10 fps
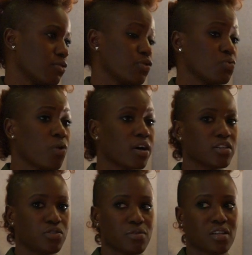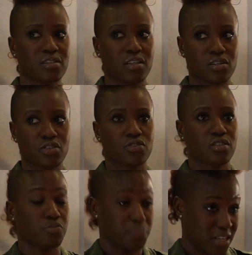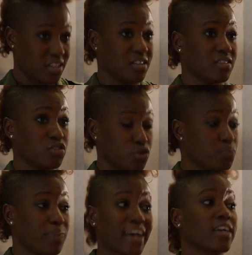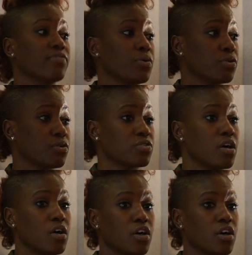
If you want to do this, be do backing vocals.